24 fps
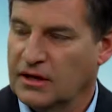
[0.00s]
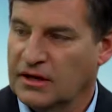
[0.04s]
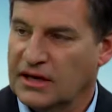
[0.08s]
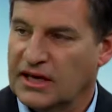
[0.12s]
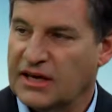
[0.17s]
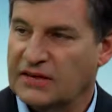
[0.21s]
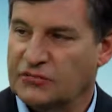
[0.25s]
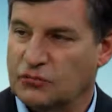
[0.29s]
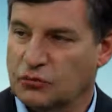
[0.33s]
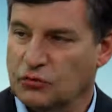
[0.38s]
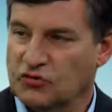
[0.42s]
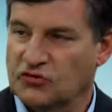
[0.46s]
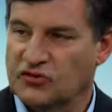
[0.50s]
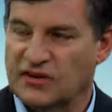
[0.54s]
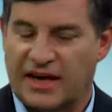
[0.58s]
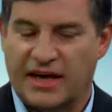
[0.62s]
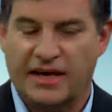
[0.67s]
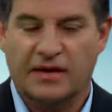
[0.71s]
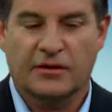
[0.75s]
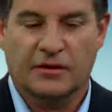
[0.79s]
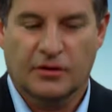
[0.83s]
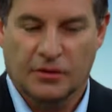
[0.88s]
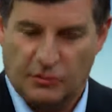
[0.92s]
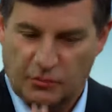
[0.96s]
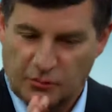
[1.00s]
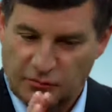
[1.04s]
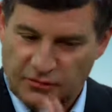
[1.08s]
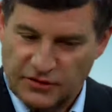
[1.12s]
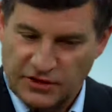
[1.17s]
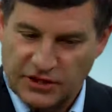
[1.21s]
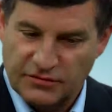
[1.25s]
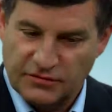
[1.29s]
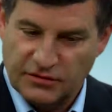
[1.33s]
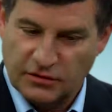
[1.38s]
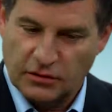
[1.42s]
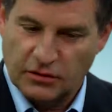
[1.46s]
If you say
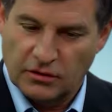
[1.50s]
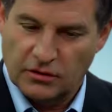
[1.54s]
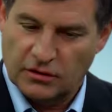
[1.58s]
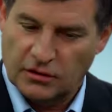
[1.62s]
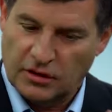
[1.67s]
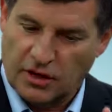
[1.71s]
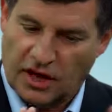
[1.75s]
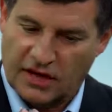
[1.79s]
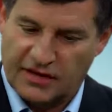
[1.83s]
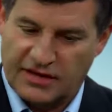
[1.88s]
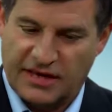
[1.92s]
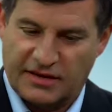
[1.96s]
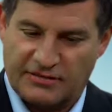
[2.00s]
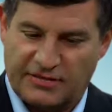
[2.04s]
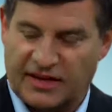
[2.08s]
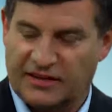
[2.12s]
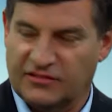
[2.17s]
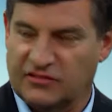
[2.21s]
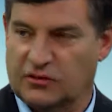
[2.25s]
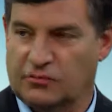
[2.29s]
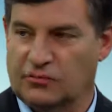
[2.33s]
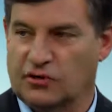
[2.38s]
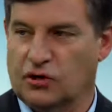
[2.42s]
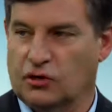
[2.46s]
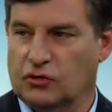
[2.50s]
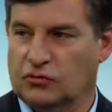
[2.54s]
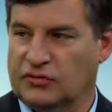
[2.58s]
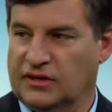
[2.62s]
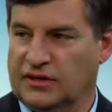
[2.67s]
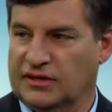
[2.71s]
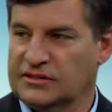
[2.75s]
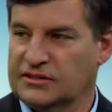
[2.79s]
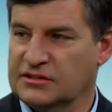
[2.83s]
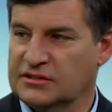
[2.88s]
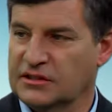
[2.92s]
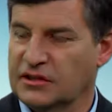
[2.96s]
fever, I give
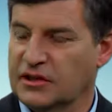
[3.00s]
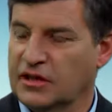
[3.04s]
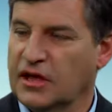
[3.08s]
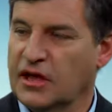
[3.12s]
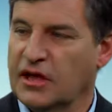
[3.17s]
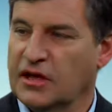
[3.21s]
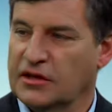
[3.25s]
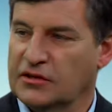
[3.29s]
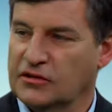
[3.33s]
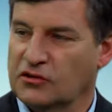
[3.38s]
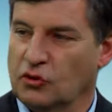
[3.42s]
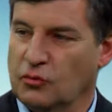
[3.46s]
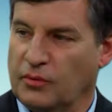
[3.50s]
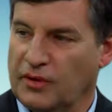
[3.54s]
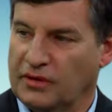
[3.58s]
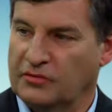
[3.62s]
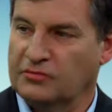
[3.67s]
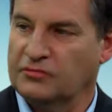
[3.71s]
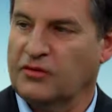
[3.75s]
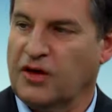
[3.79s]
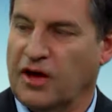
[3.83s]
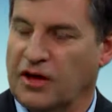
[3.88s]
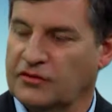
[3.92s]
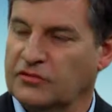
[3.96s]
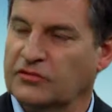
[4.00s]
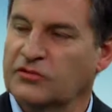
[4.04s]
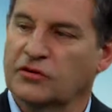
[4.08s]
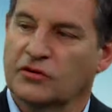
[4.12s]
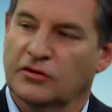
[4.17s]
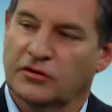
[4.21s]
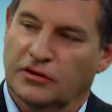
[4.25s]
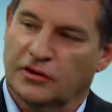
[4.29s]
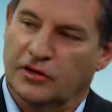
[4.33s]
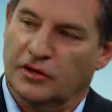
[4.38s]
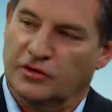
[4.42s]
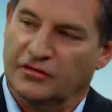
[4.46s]
antibiotics, you will find
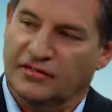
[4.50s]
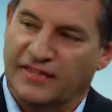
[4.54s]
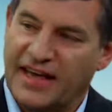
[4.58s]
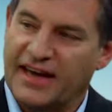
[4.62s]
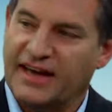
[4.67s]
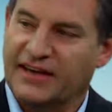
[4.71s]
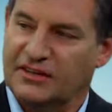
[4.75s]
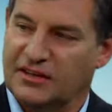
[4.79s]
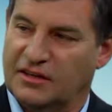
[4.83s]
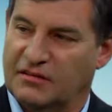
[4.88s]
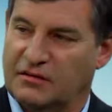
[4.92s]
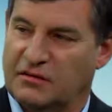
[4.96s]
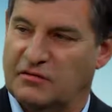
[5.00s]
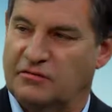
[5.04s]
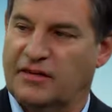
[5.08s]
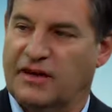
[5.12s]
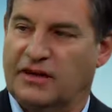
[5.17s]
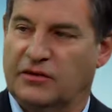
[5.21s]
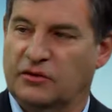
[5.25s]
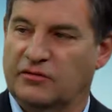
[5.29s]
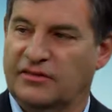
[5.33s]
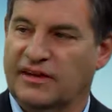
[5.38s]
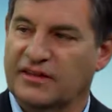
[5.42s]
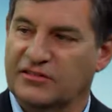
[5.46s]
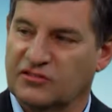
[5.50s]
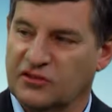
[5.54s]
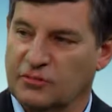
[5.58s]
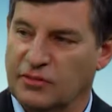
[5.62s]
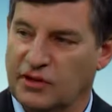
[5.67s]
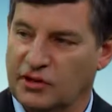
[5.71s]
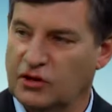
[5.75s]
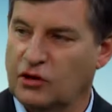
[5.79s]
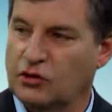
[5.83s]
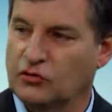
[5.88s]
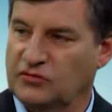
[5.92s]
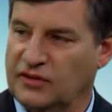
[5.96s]
a negative effect of
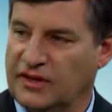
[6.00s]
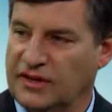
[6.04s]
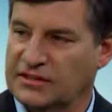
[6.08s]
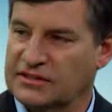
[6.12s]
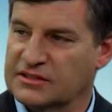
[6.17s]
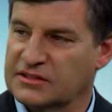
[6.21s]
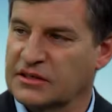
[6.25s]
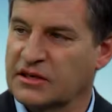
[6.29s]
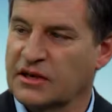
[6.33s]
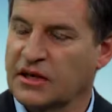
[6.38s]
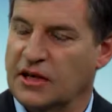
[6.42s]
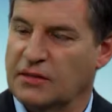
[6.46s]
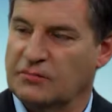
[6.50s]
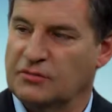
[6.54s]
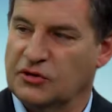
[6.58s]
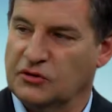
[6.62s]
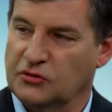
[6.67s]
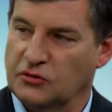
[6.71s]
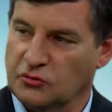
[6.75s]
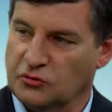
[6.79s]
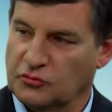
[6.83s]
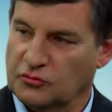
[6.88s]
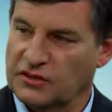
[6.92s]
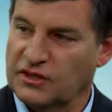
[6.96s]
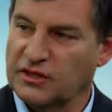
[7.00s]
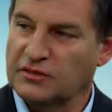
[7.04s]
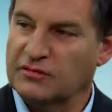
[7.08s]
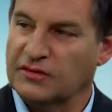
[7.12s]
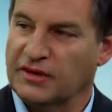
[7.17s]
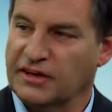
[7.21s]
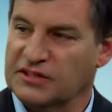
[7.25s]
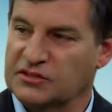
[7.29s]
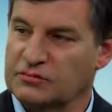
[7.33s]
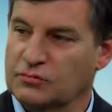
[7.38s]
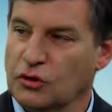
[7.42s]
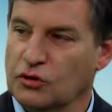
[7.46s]
antibiotics because
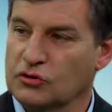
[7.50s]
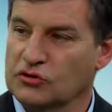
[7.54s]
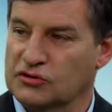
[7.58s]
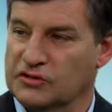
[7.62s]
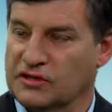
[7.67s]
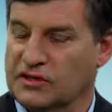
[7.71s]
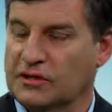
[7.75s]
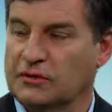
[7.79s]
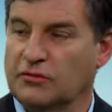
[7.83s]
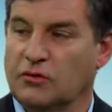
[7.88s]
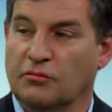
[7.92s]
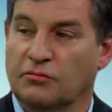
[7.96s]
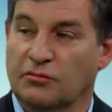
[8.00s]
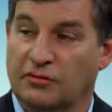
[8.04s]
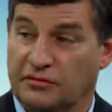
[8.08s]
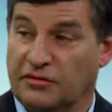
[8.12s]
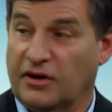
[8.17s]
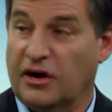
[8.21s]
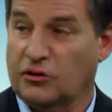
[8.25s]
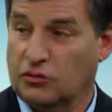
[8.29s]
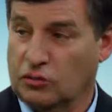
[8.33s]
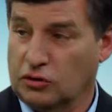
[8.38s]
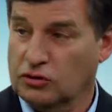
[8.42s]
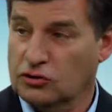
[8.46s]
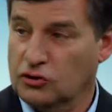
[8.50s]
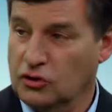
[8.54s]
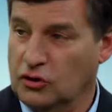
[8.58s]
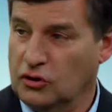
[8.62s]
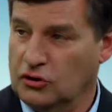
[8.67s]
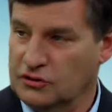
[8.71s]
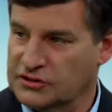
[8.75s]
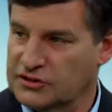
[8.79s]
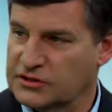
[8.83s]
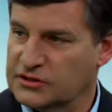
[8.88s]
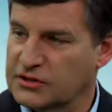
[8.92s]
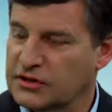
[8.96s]
fever is mostly of viral
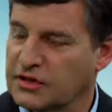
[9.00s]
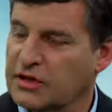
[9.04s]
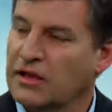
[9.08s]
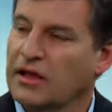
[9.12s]
cause.